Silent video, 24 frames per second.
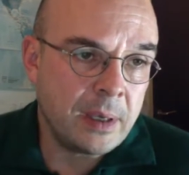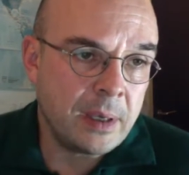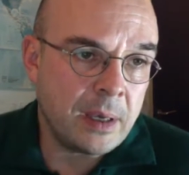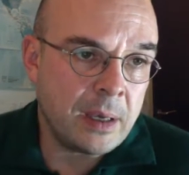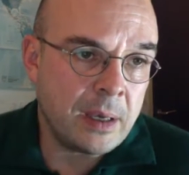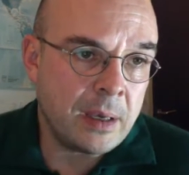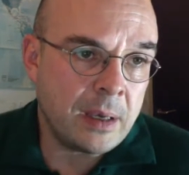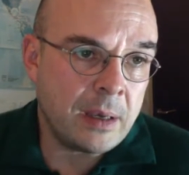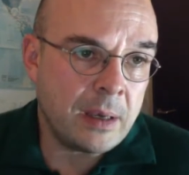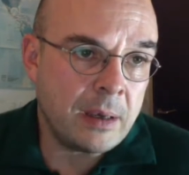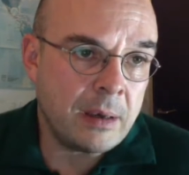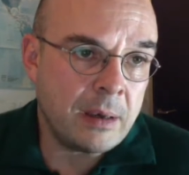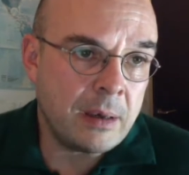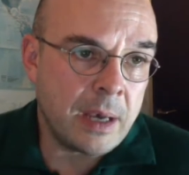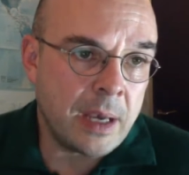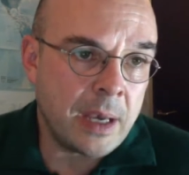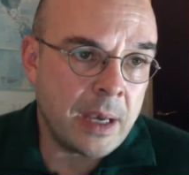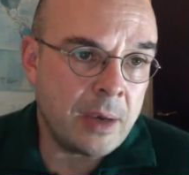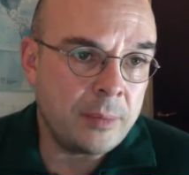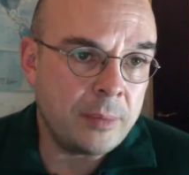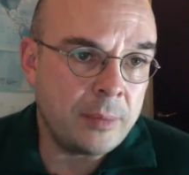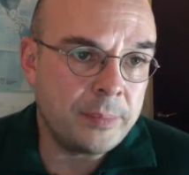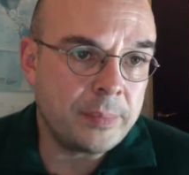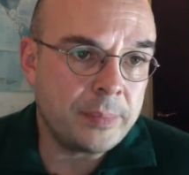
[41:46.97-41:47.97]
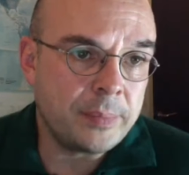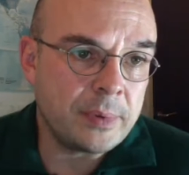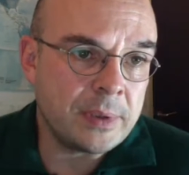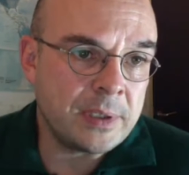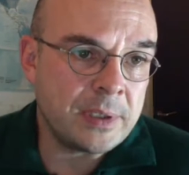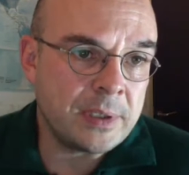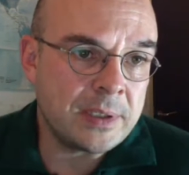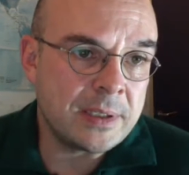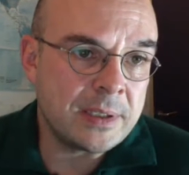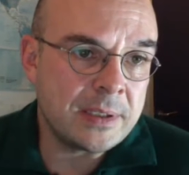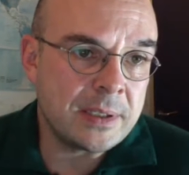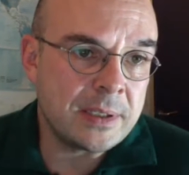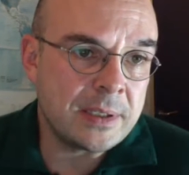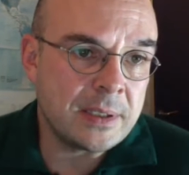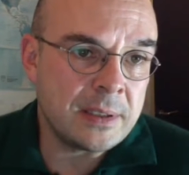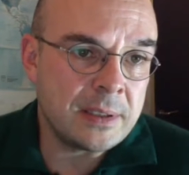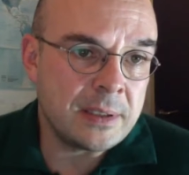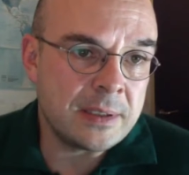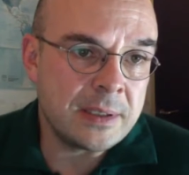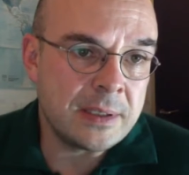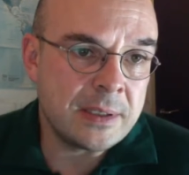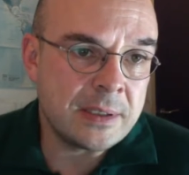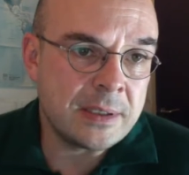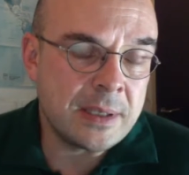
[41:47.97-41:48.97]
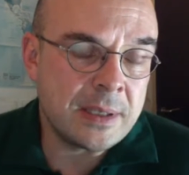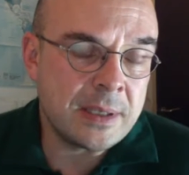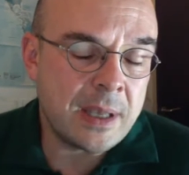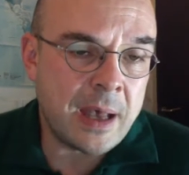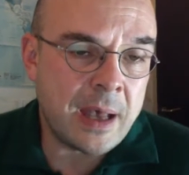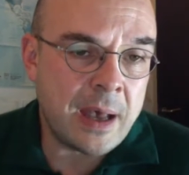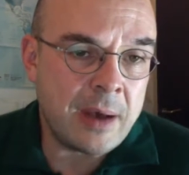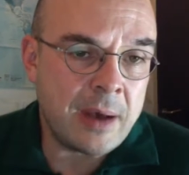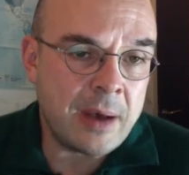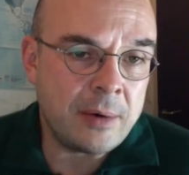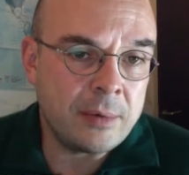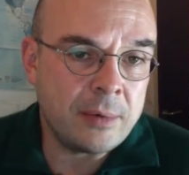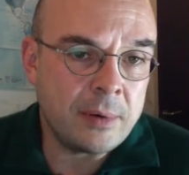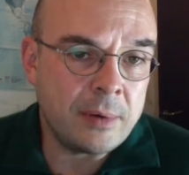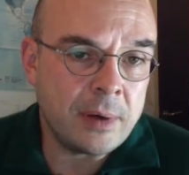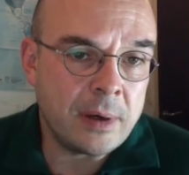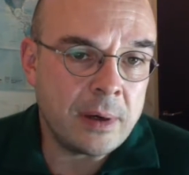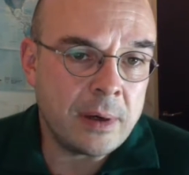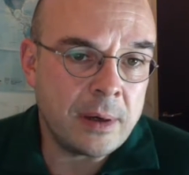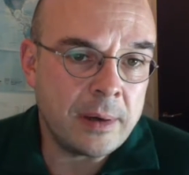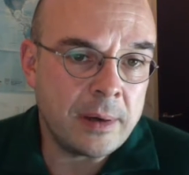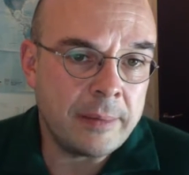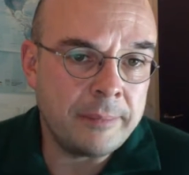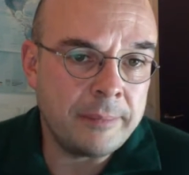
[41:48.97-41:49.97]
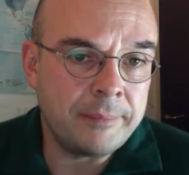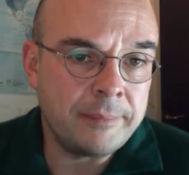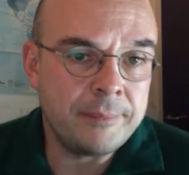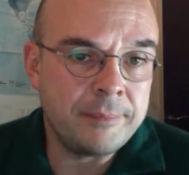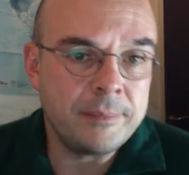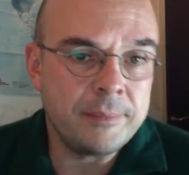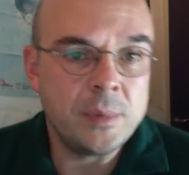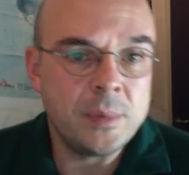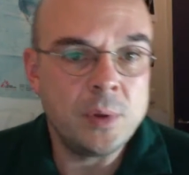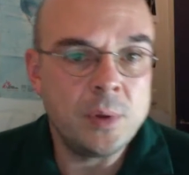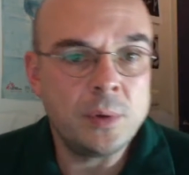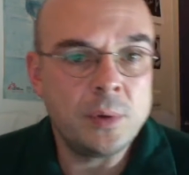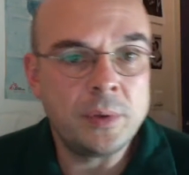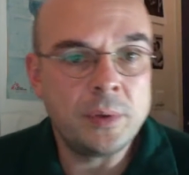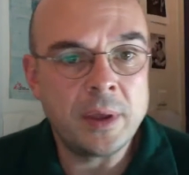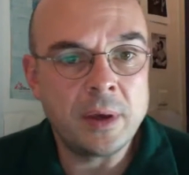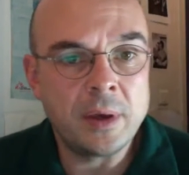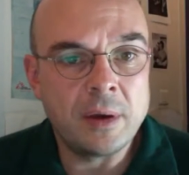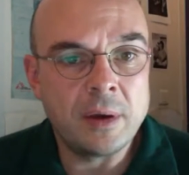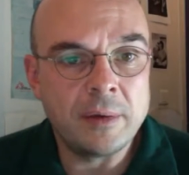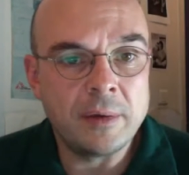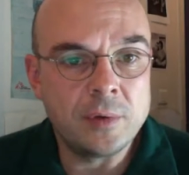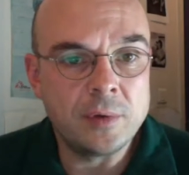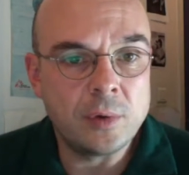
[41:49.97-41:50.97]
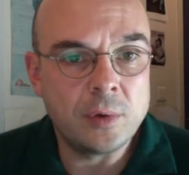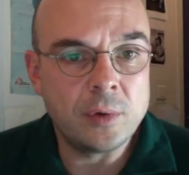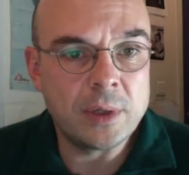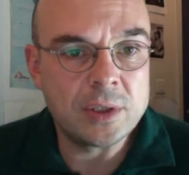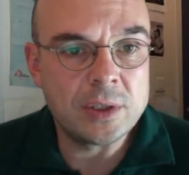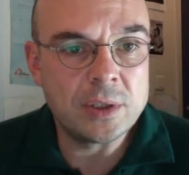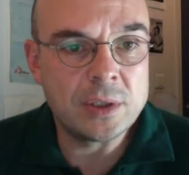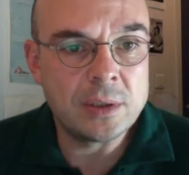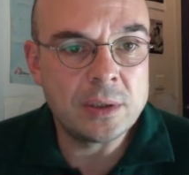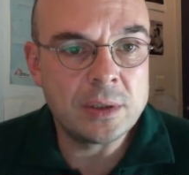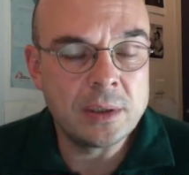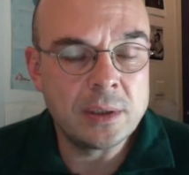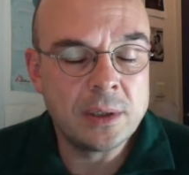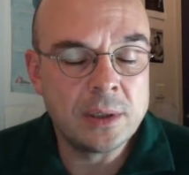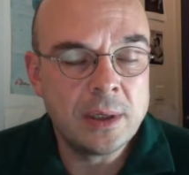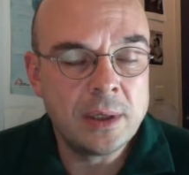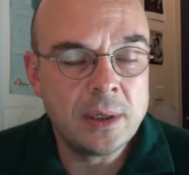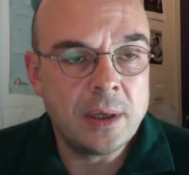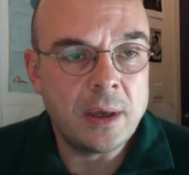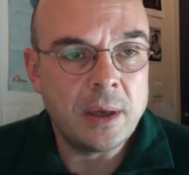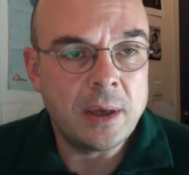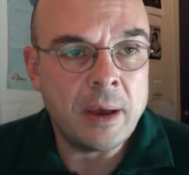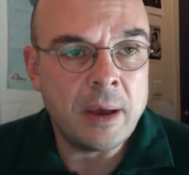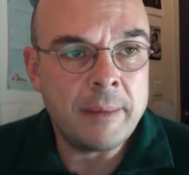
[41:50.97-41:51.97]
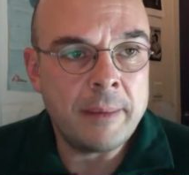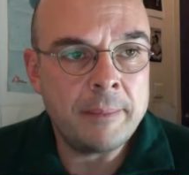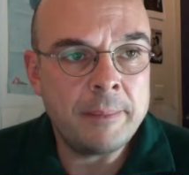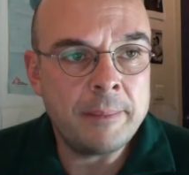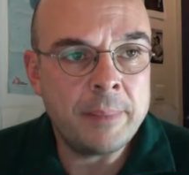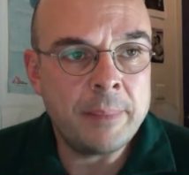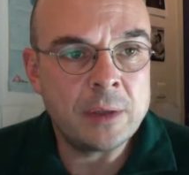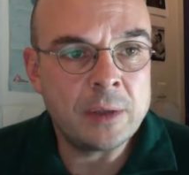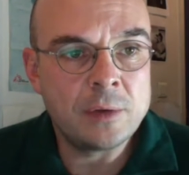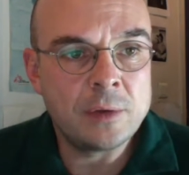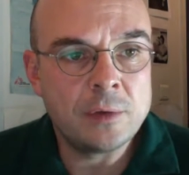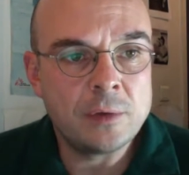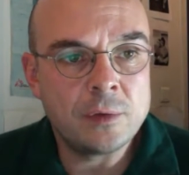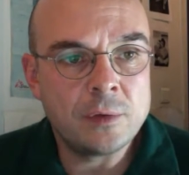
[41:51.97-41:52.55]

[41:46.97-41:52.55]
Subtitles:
I hope this is how you think of the question. But